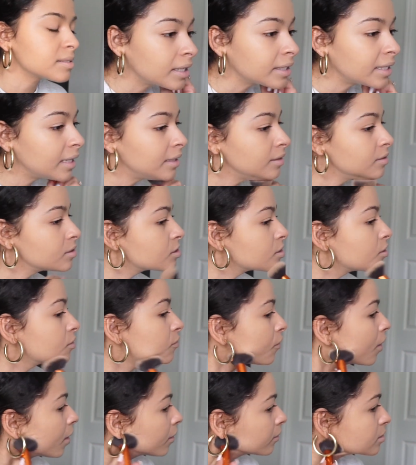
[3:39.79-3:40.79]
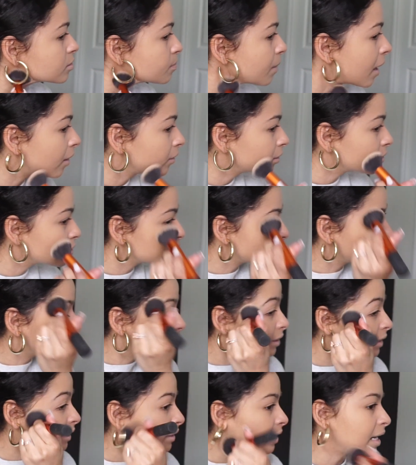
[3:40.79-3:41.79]
Again, so far this powder is
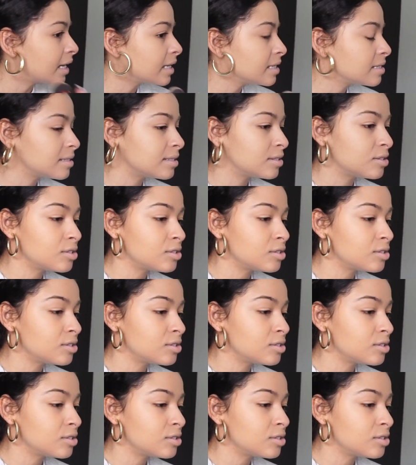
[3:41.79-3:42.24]
really nice.